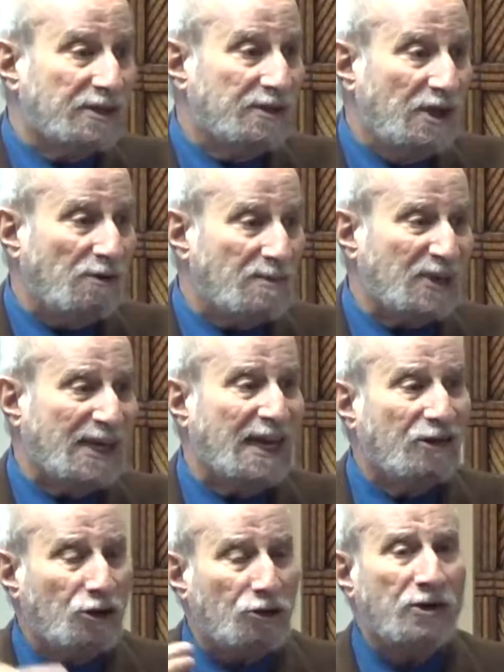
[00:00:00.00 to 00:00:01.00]
You know what I'm saying?
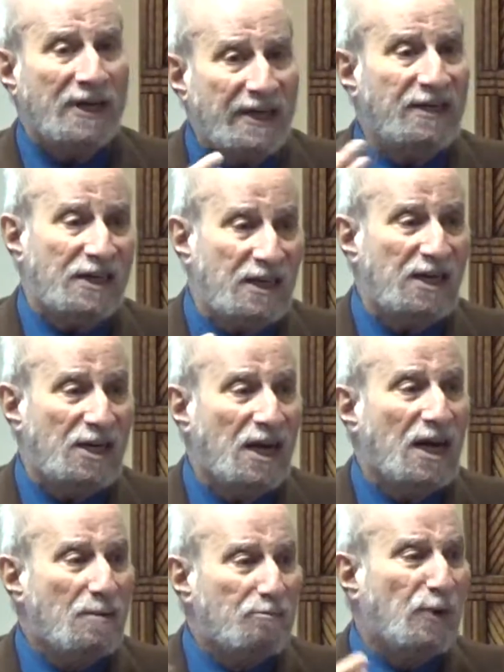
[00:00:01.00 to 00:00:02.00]
It could indeed
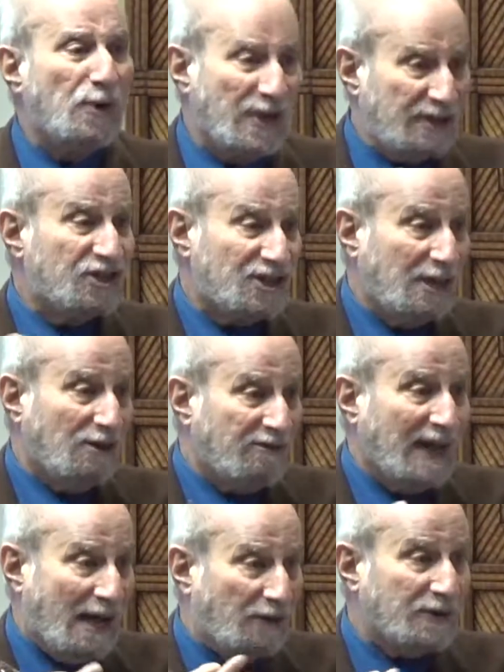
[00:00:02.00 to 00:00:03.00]
burn itself
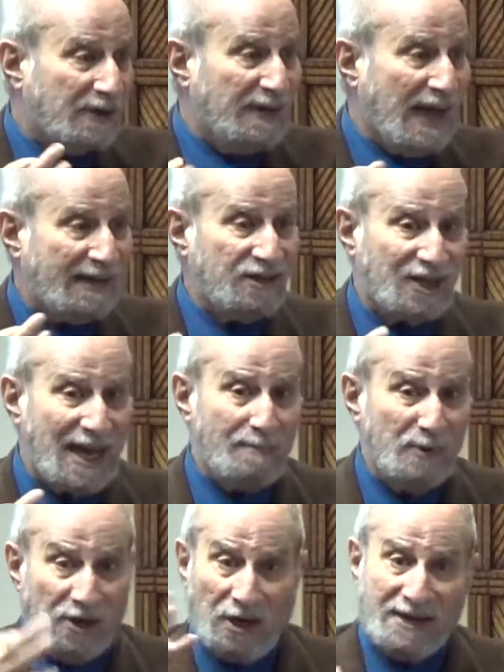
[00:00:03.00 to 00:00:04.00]
out. That has
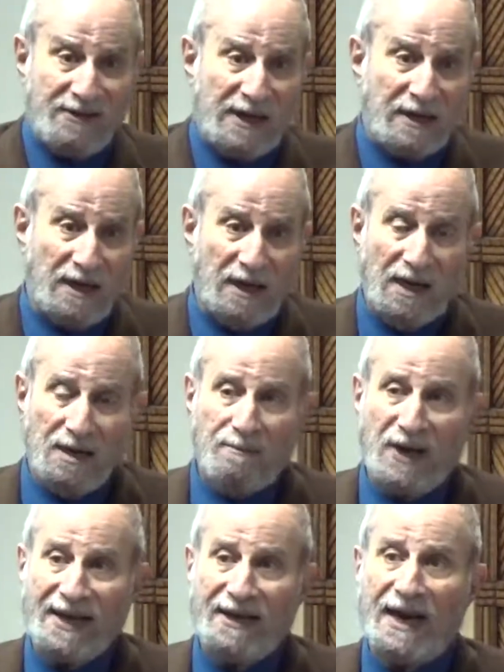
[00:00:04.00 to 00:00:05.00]
happened. You know, I think
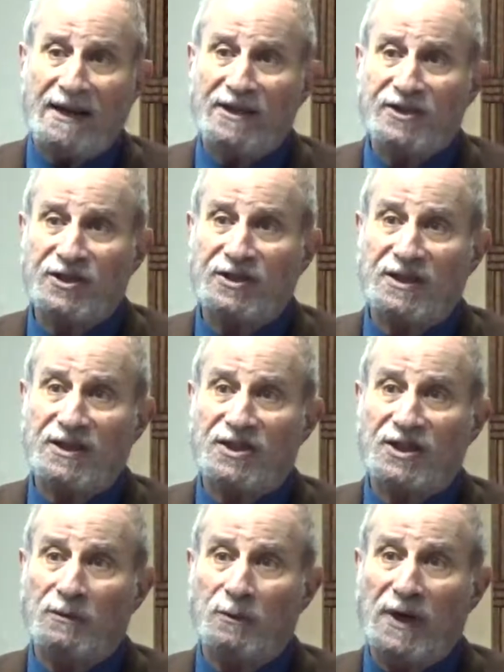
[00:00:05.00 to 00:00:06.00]
my analysis is
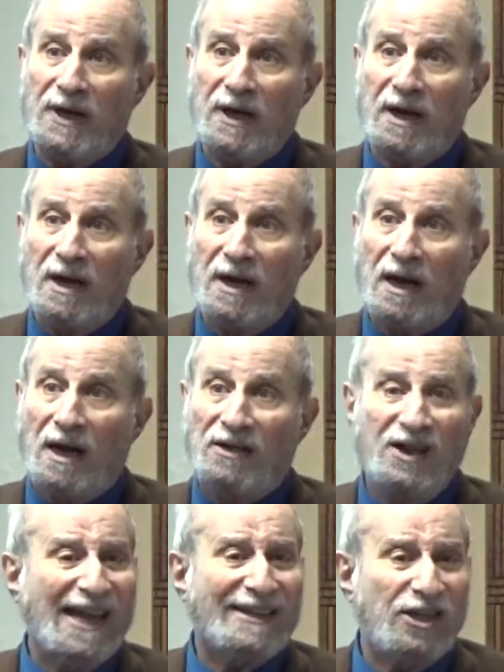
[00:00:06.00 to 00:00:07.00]
that we
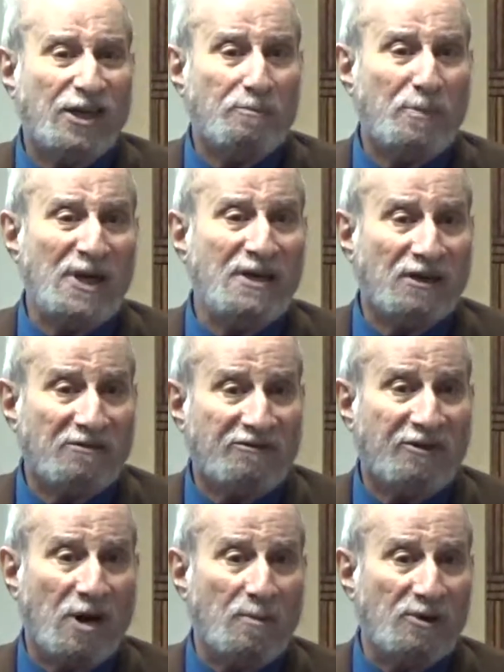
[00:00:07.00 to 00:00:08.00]
elected a peanut
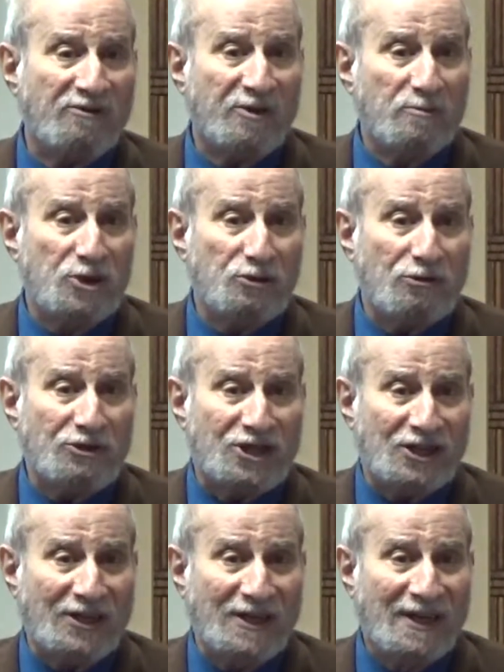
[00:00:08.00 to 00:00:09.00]
farmer from
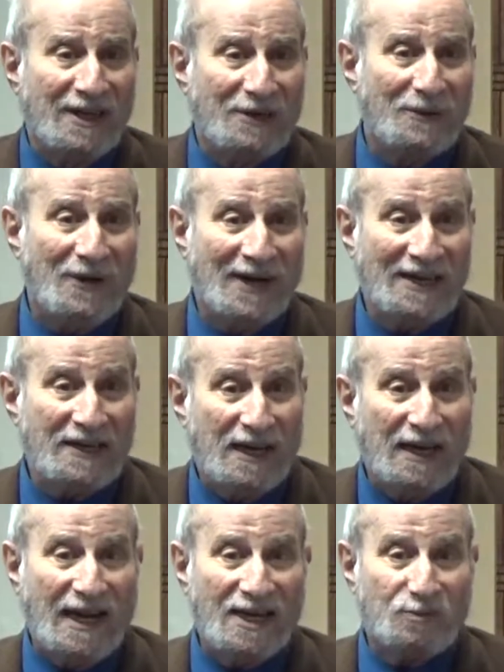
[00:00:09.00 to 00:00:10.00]
Georgia, right,
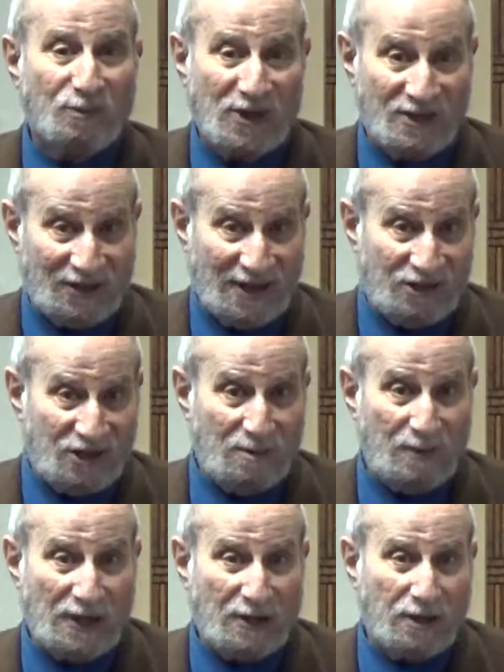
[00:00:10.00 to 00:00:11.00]
as president,
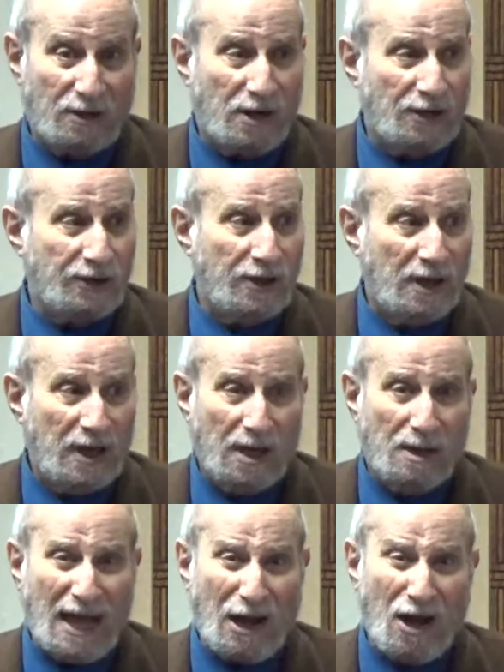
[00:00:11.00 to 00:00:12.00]
Jimmy Carter,
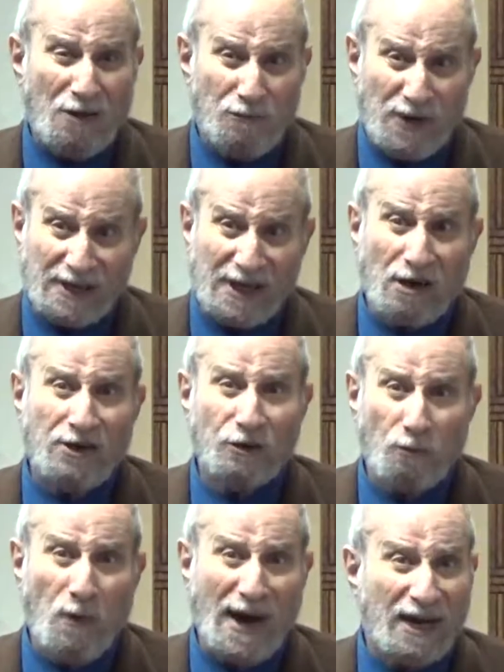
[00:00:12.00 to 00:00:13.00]
really on the
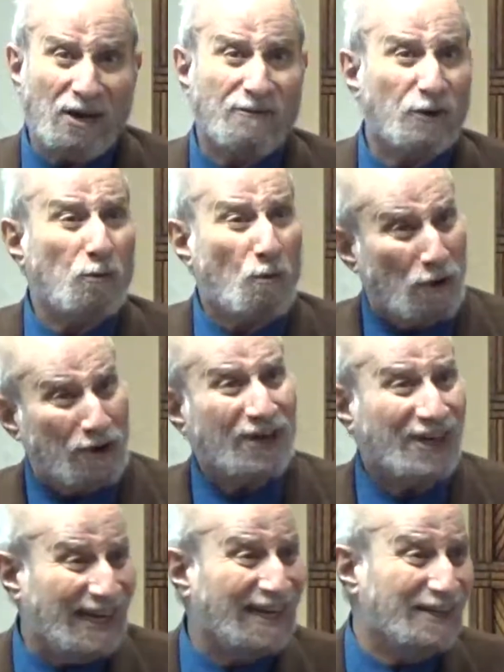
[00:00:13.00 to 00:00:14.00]
wake of the
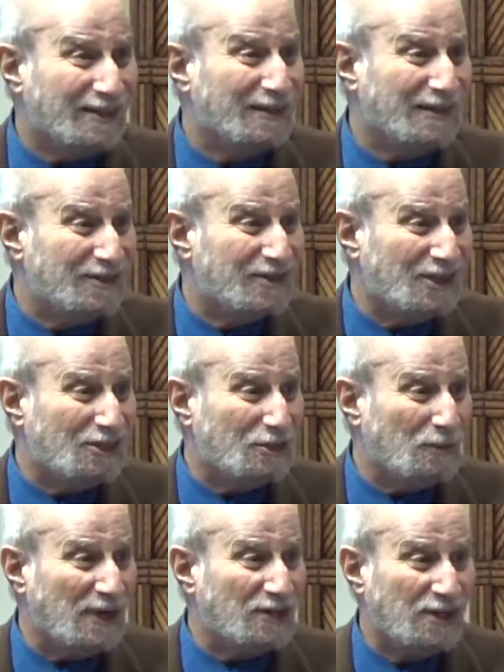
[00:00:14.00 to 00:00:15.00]
Watergate
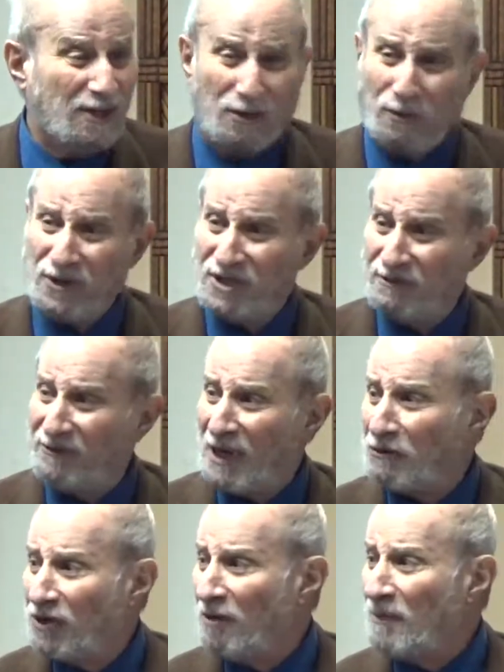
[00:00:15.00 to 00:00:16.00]
situation. In other words, the
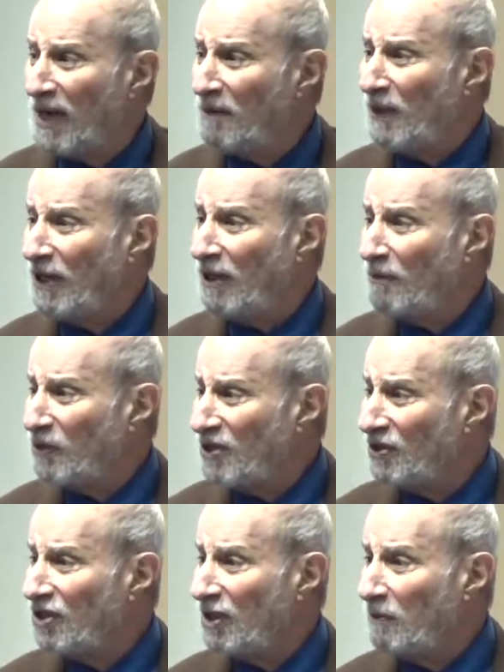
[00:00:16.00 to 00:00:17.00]
federal government
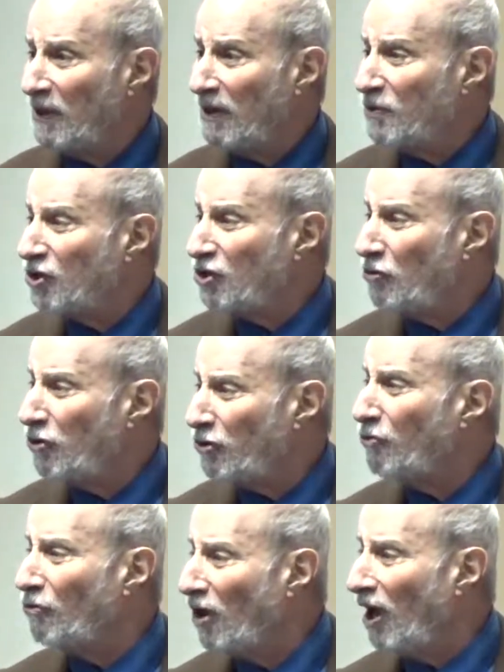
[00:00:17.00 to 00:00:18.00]
presidency had become so
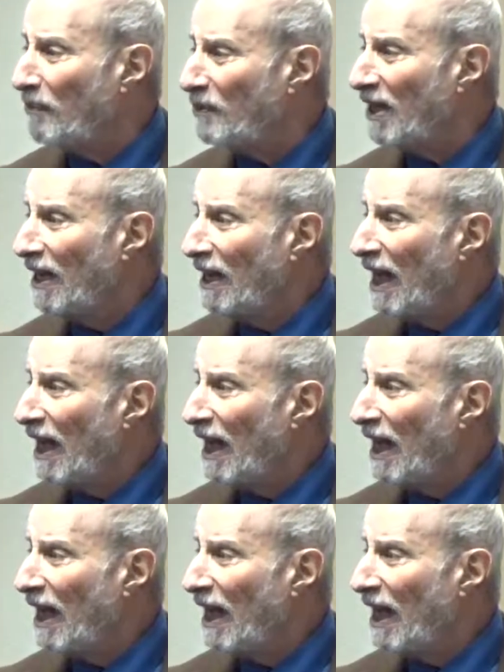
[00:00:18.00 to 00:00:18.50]
corrupt.